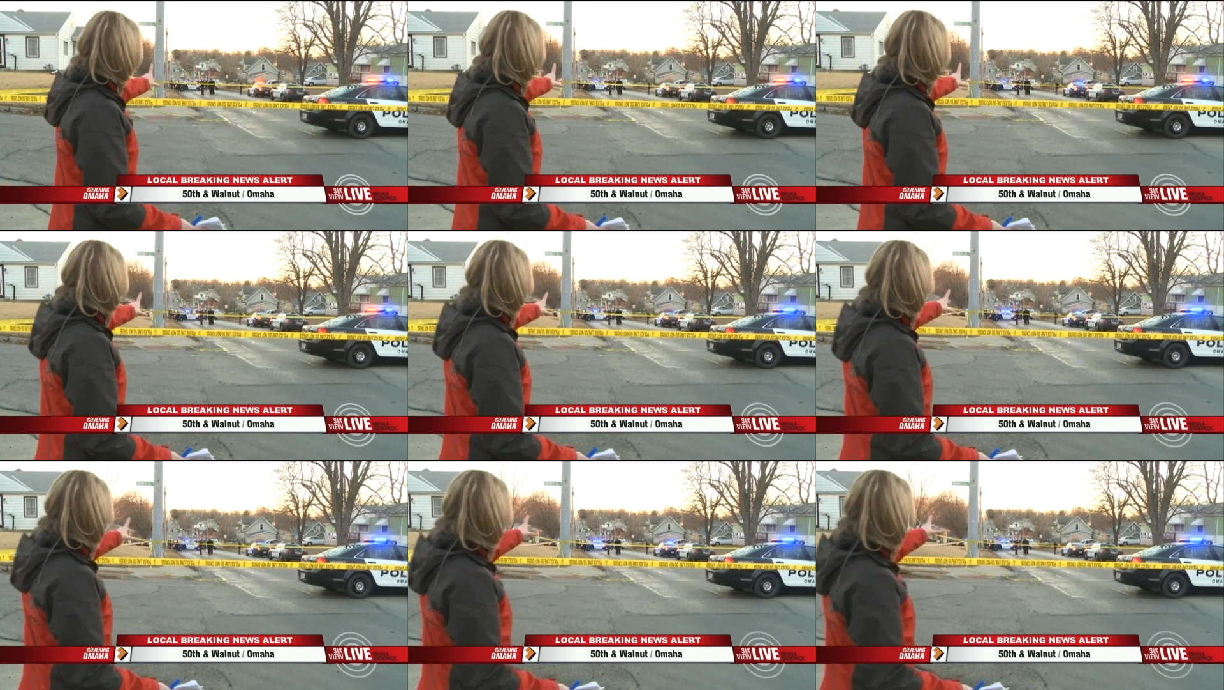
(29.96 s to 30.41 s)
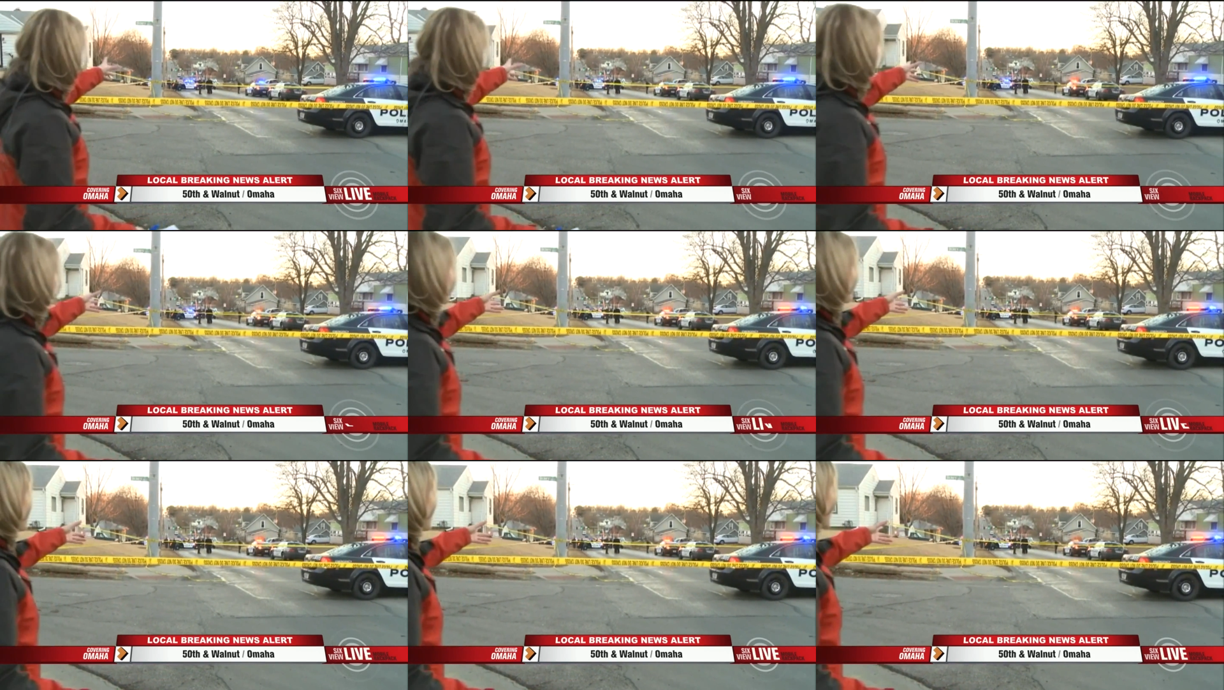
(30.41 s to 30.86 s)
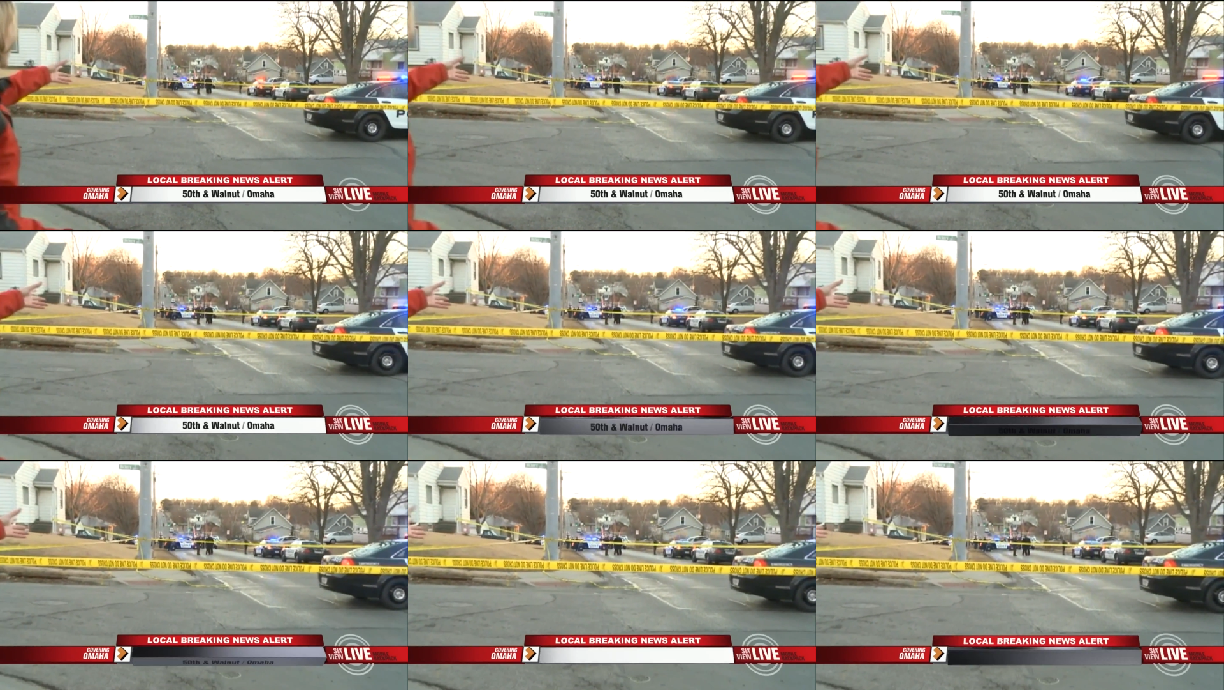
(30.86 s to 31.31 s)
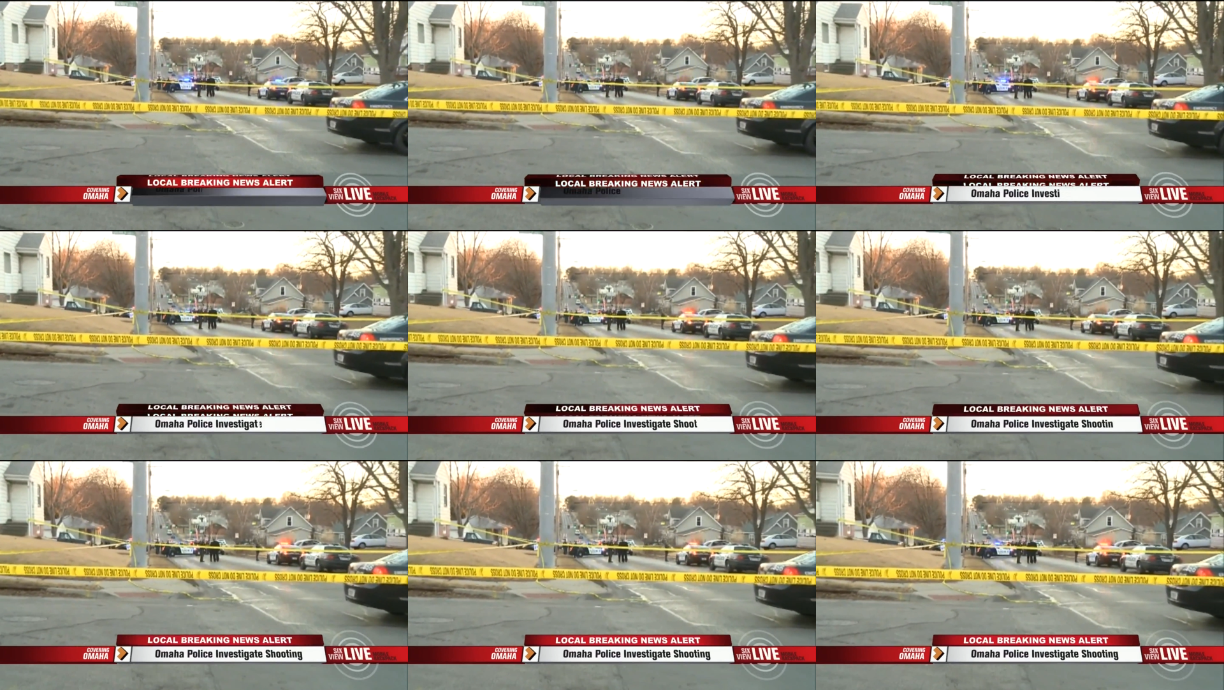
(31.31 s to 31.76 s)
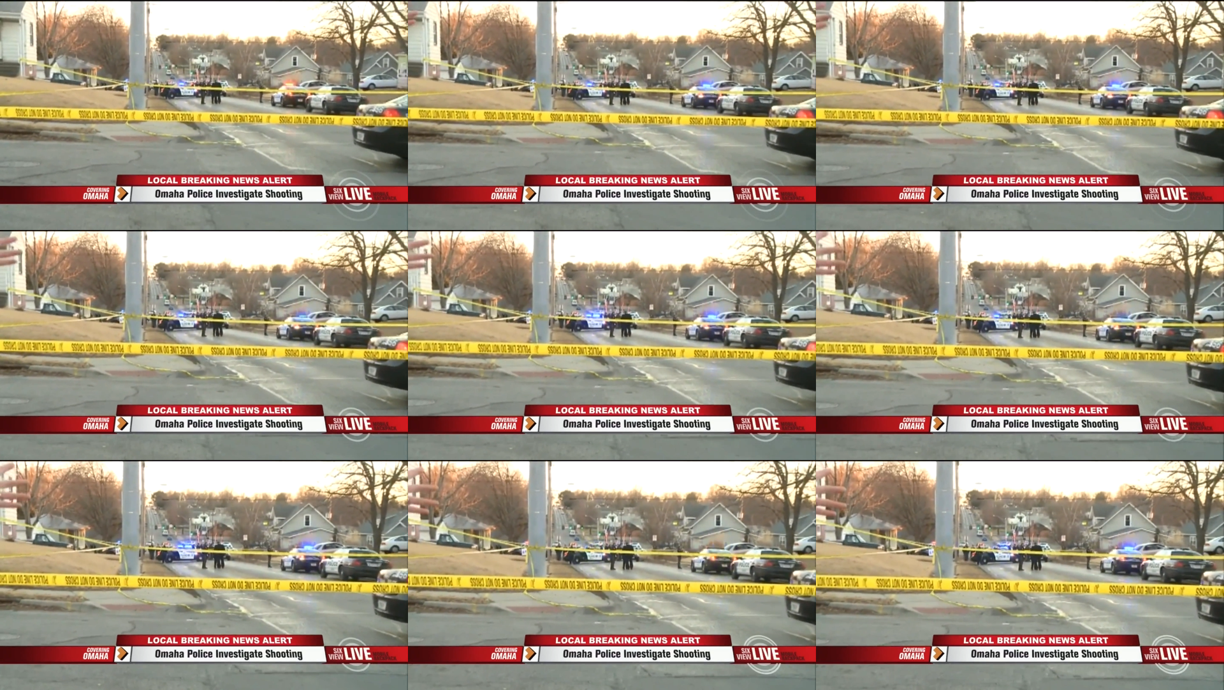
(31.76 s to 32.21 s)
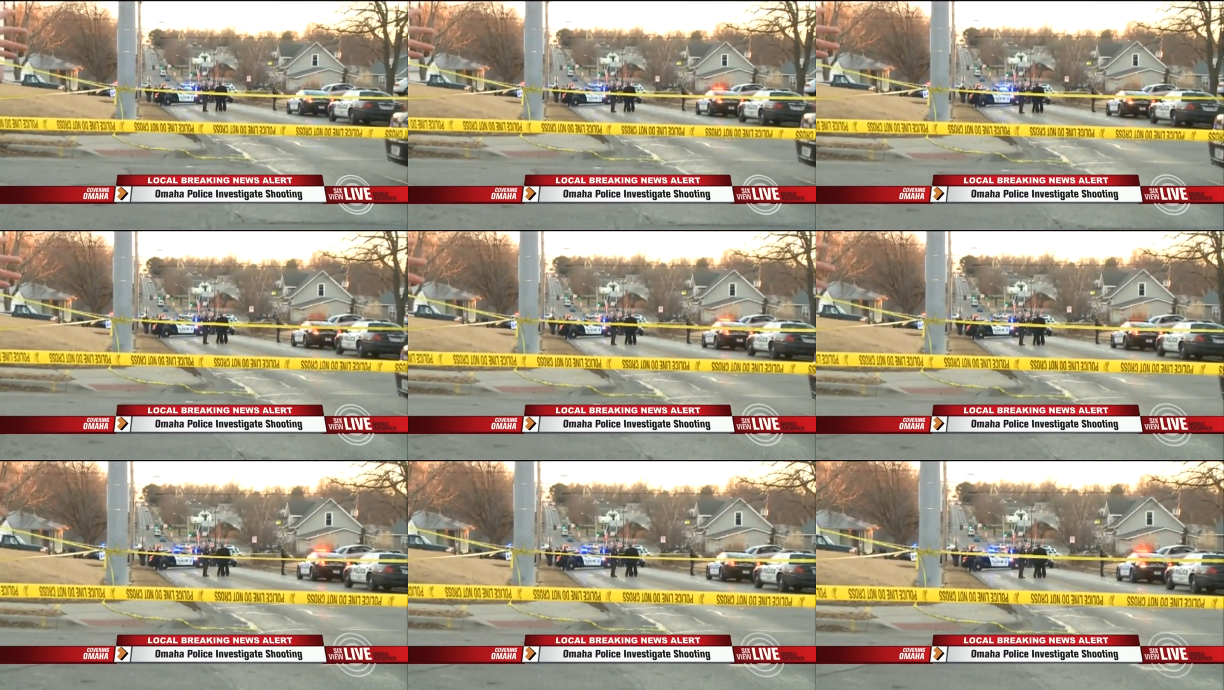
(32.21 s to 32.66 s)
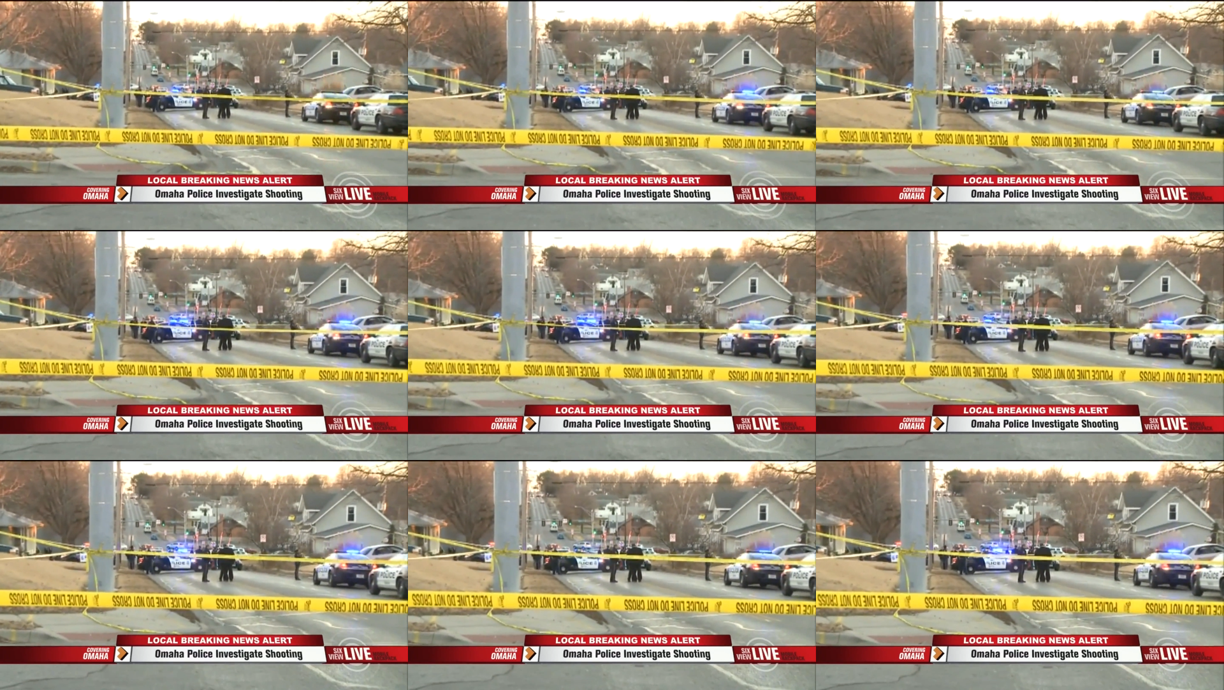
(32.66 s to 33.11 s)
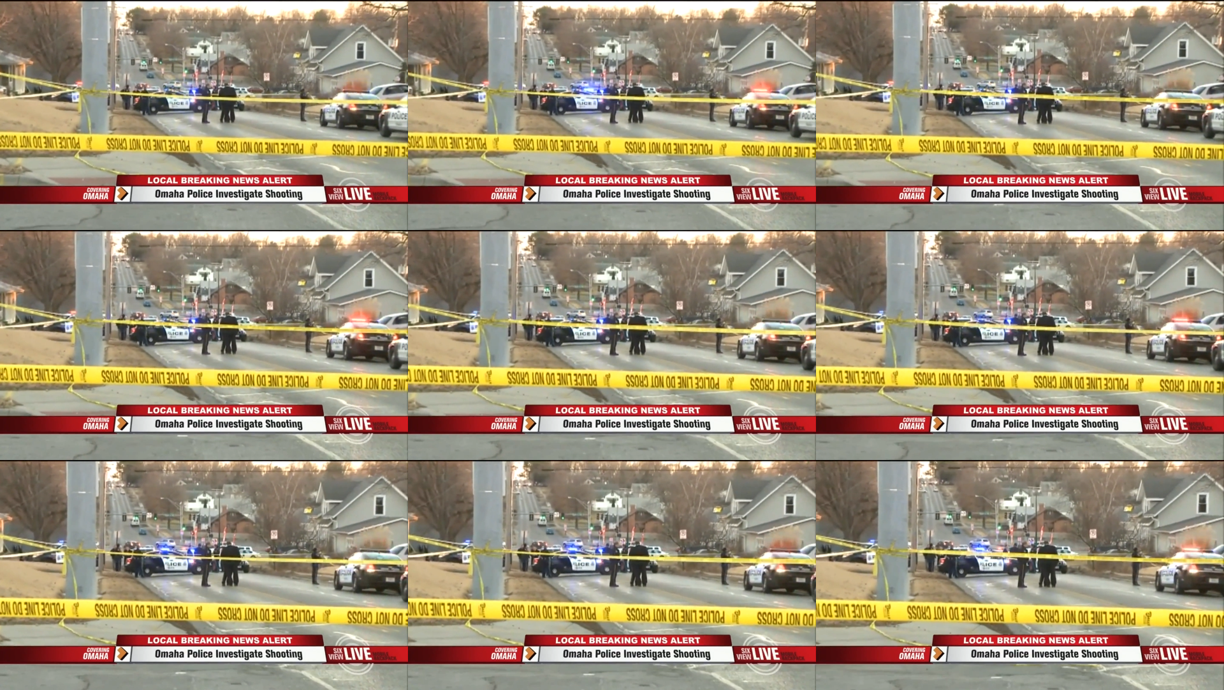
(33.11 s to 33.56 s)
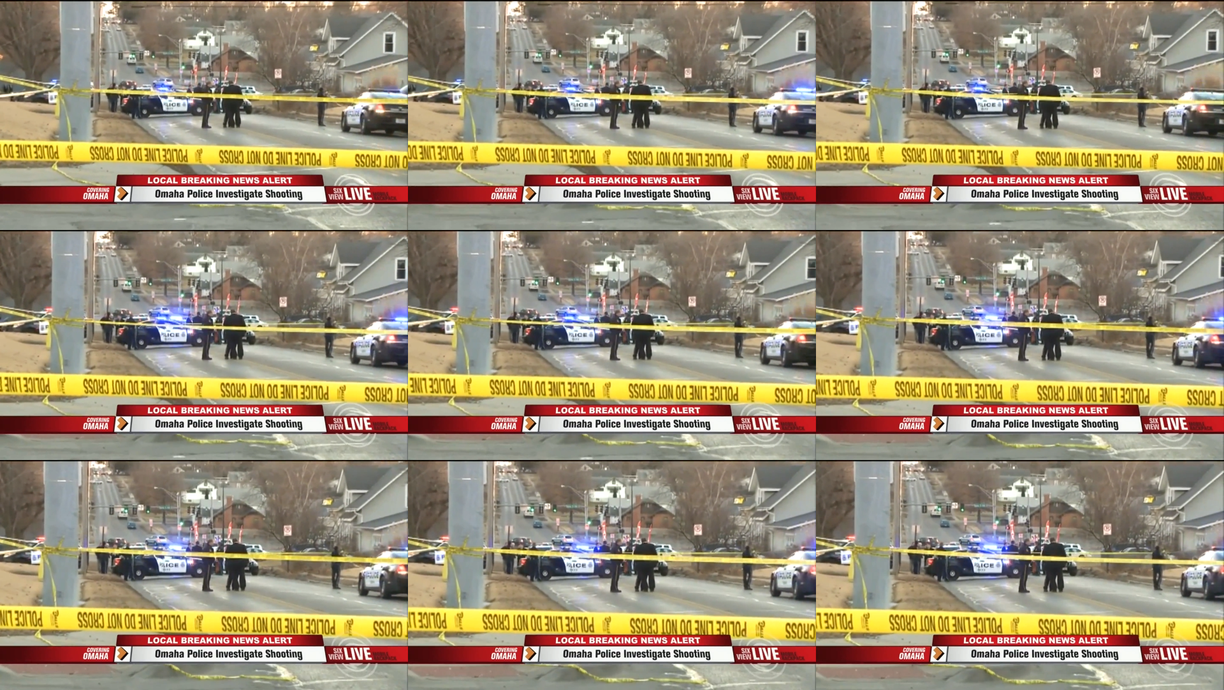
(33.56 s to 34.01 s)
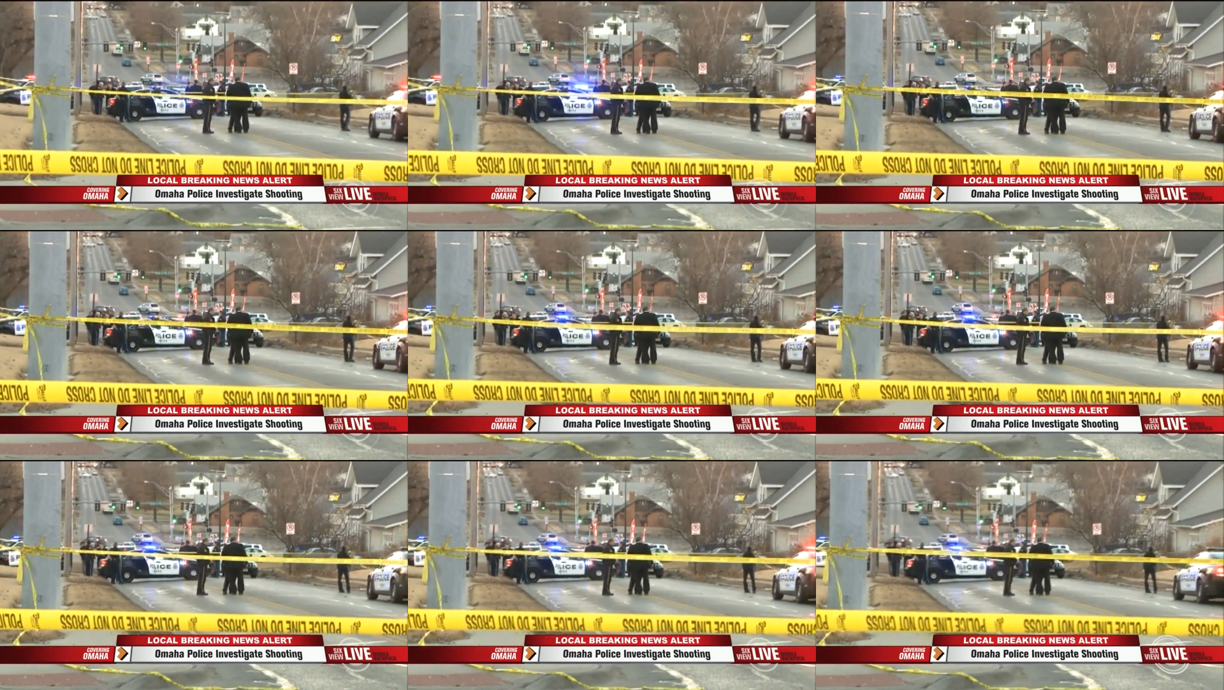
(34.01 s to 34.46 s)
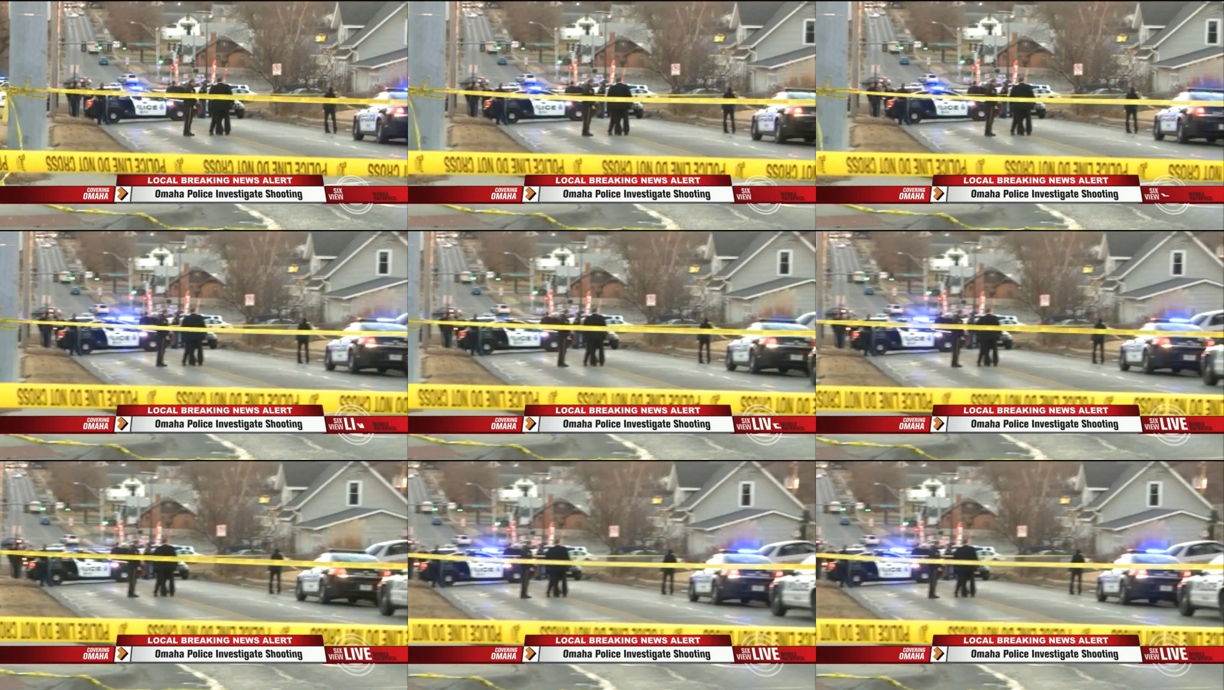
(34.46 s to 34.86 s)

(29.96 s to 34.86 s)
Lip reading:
(no speaker visible)